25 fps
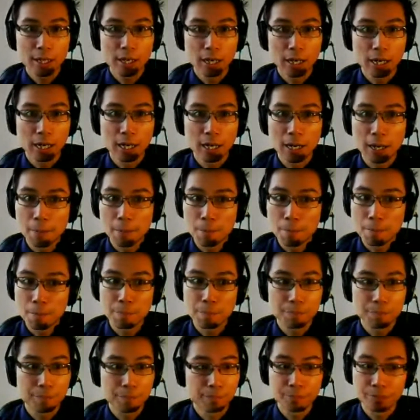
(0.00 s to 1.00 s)
um,
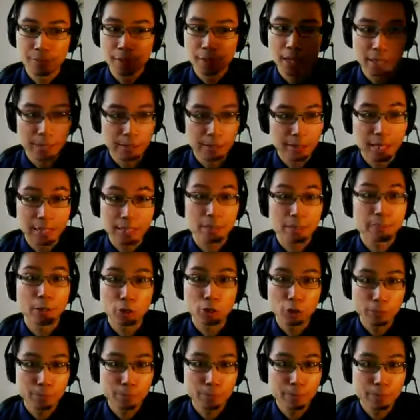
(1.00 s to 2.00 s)
th that's about
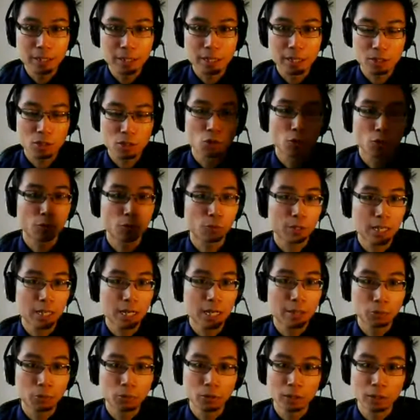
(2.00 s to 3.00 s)
your business. So, for
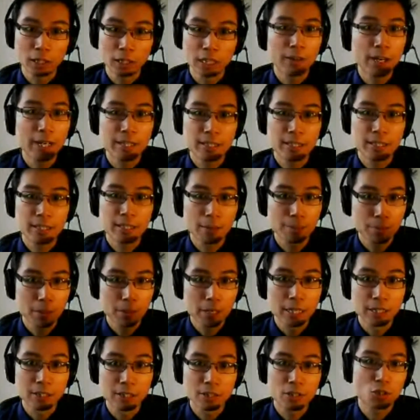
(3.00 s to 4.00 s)
example, if I type
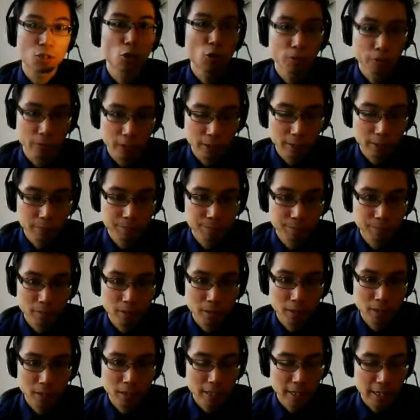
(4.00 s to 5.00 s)
in sofa,
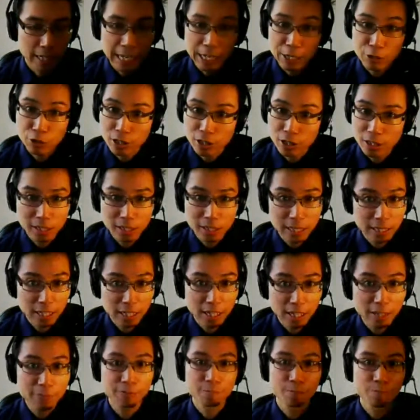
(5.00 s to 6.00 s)
interestingly
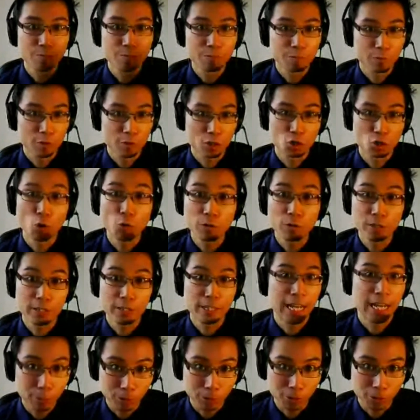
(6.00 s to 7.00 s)
enough, sofa
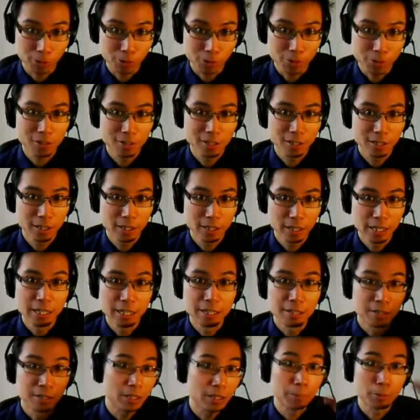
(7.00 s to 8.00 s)
tables
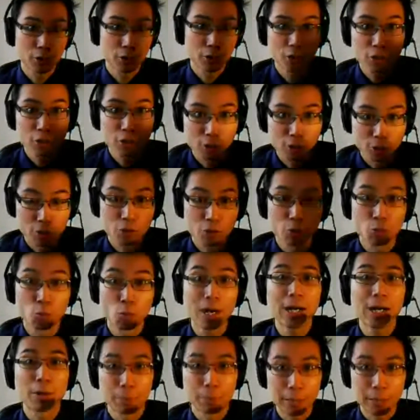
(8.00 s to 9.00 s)
is number two. So,
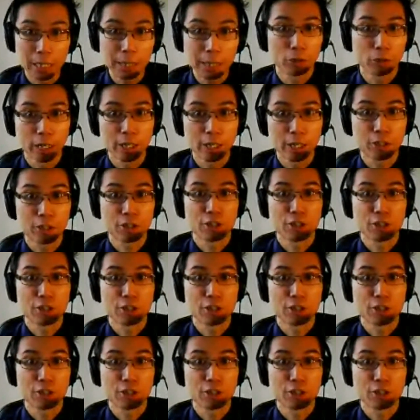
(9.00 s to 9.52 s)
wow, people are actually